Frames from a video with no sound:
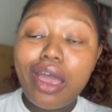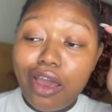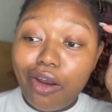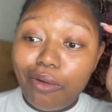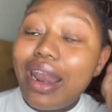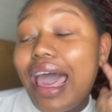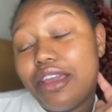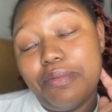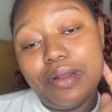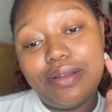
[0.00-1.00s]

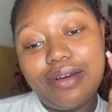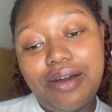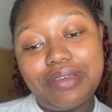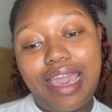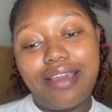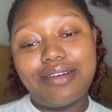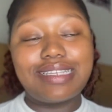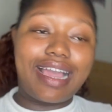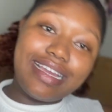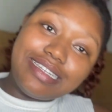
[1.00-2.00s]
reliable, okay? Because
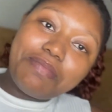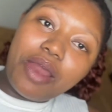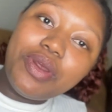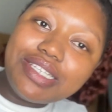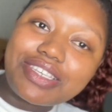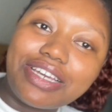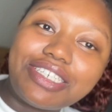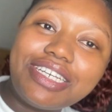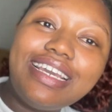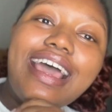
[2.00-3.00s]
like I did my research.